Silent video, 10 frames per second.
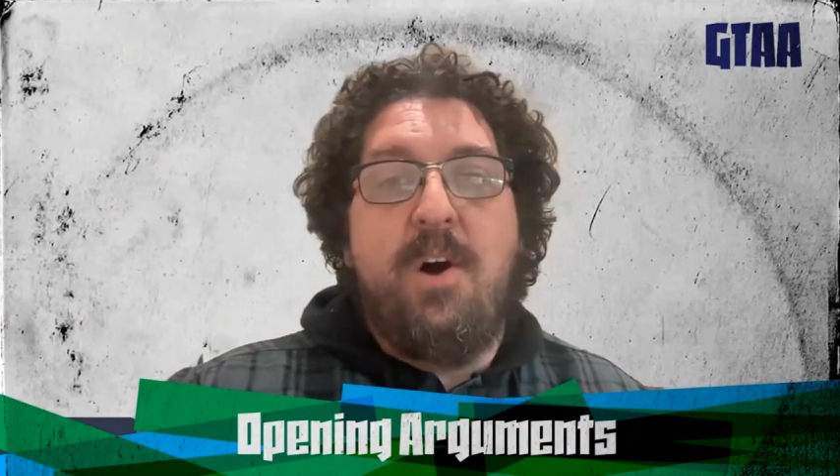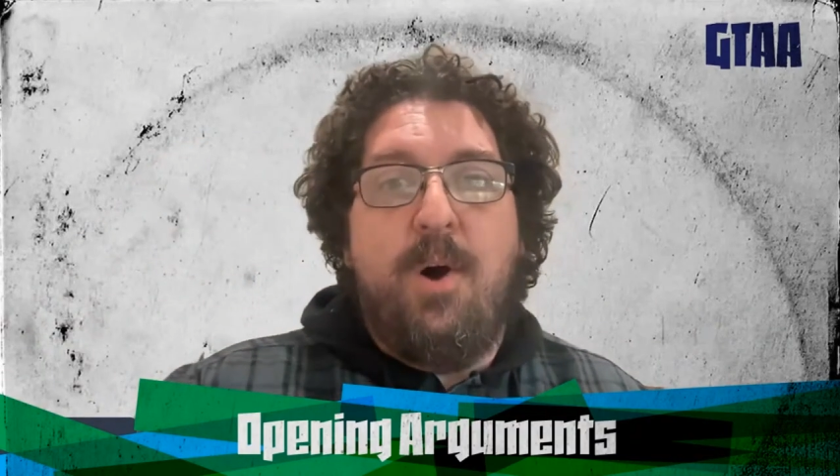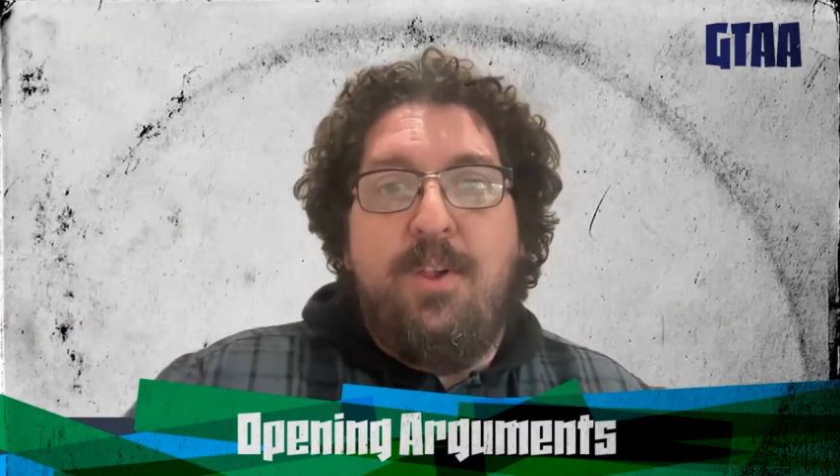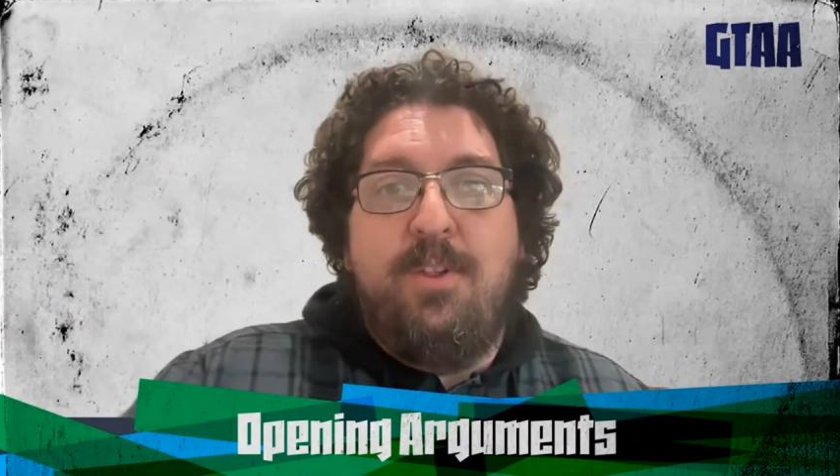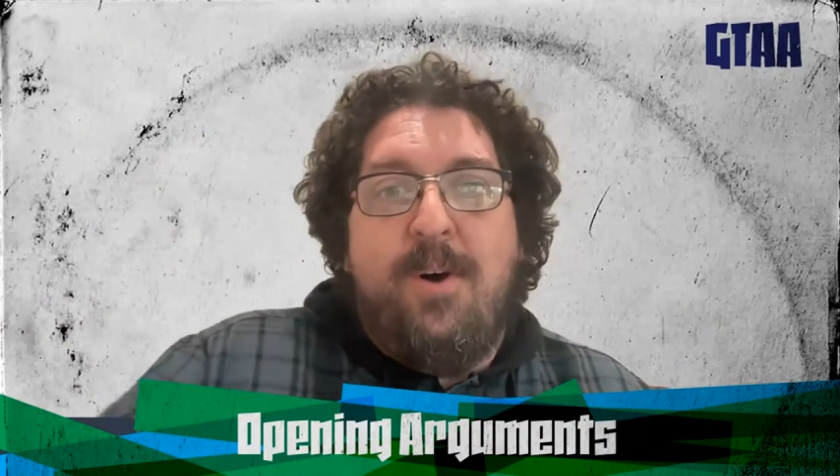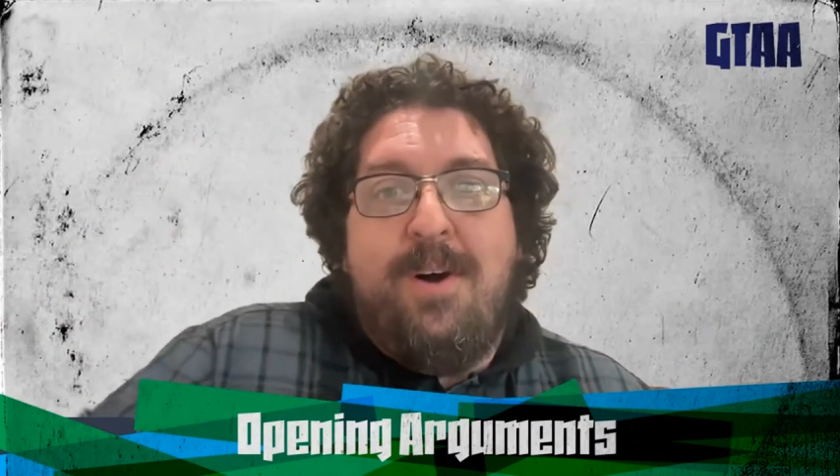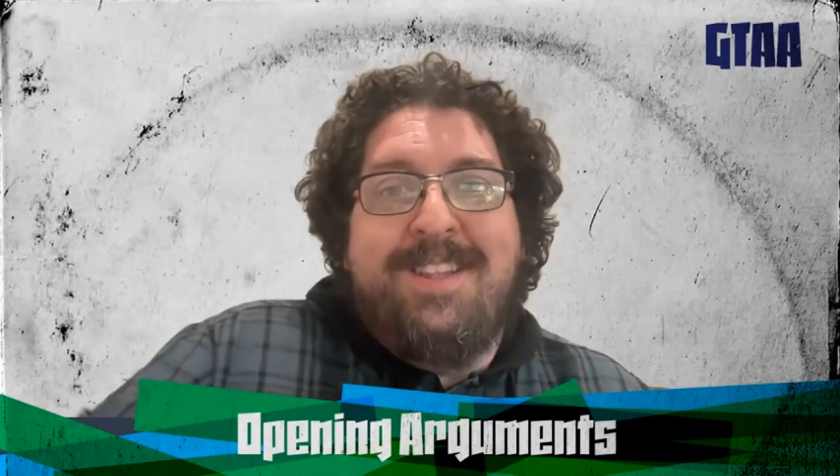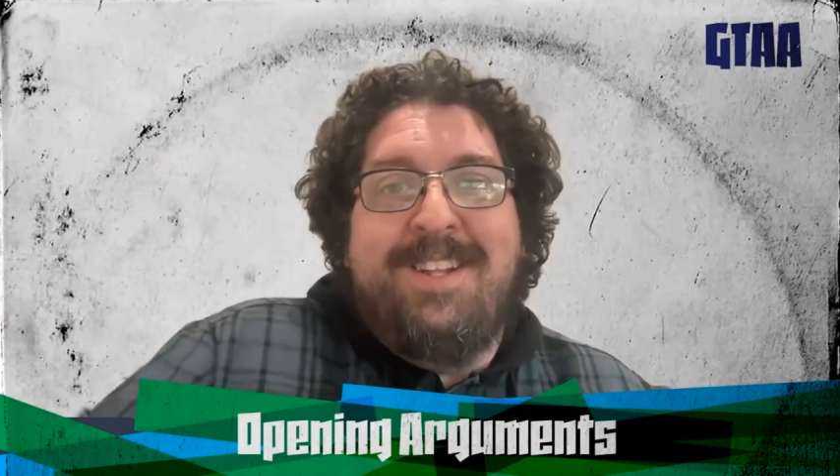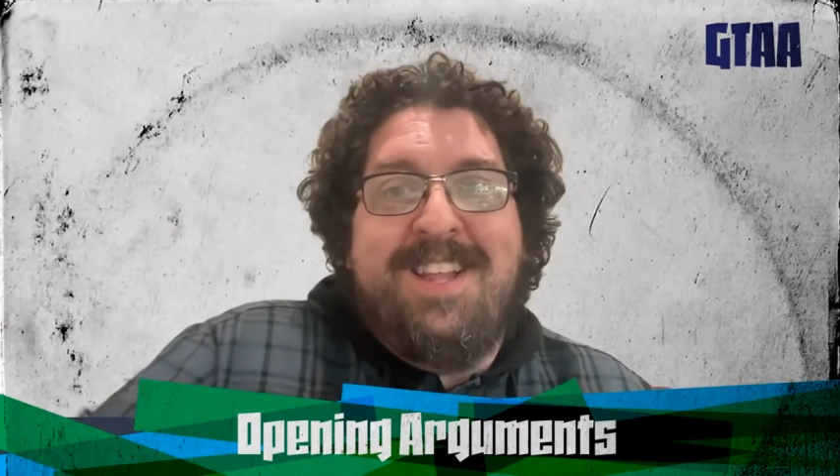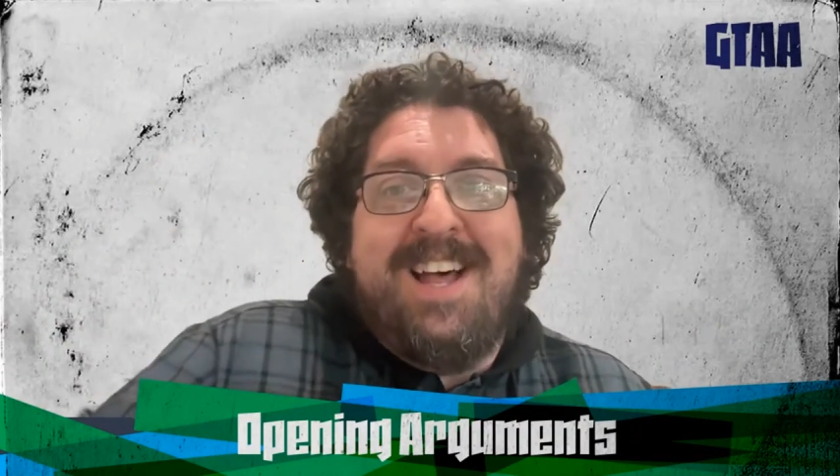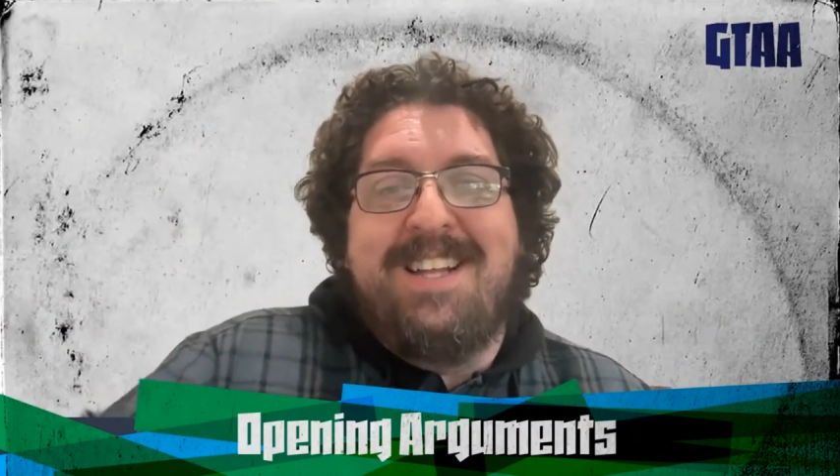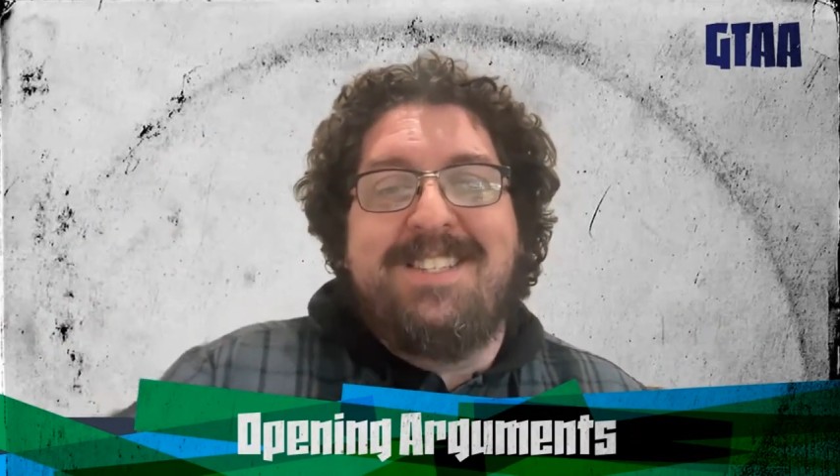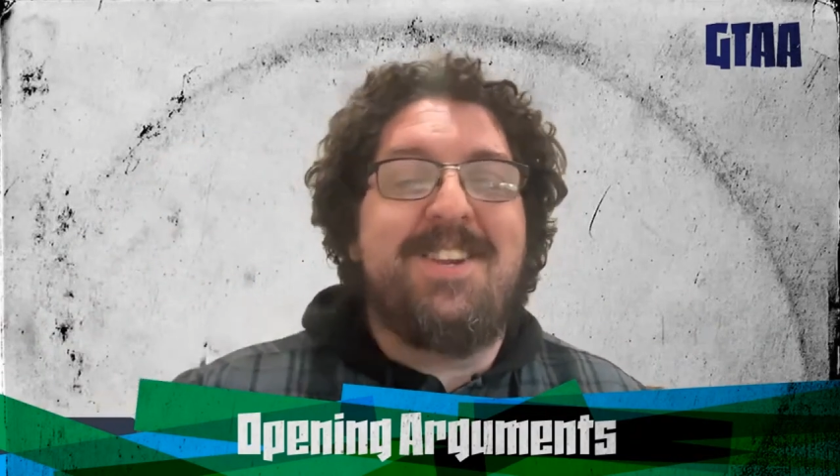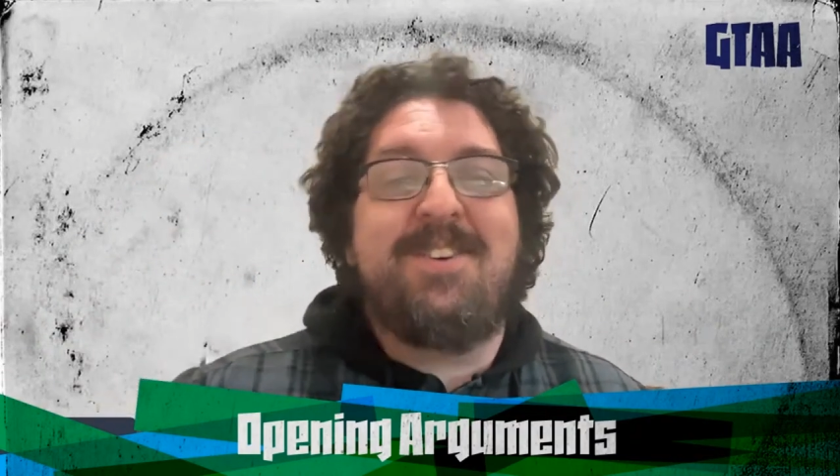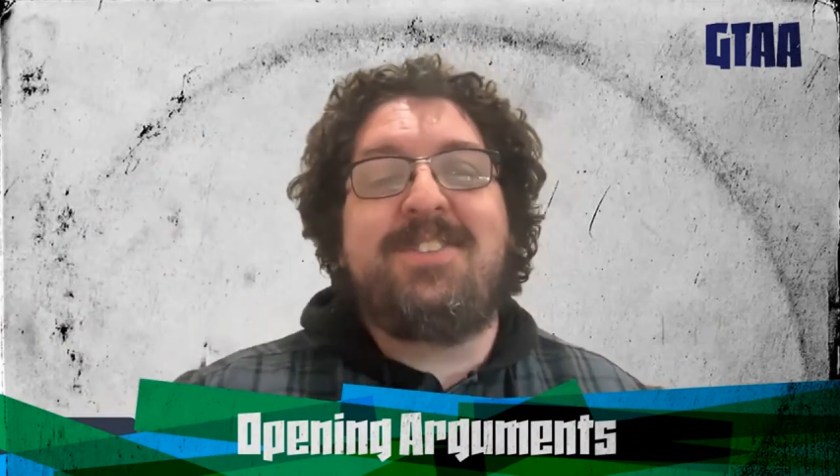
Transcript: along the lines that are